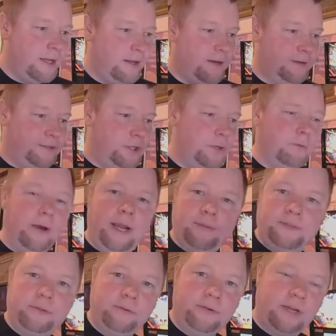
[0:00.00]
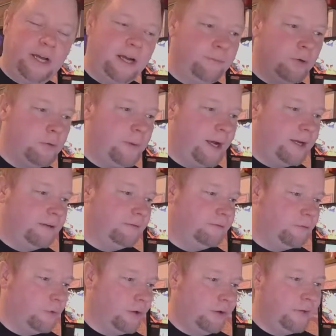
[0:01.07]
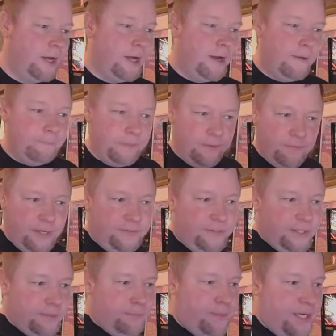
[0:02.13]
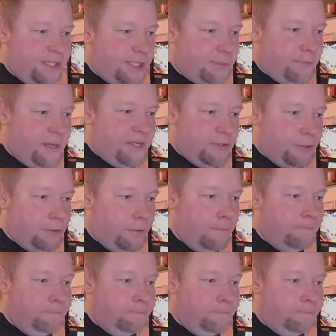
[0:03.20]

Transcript: You got 2 ramps you can combo back and forth. You've got this big spindle.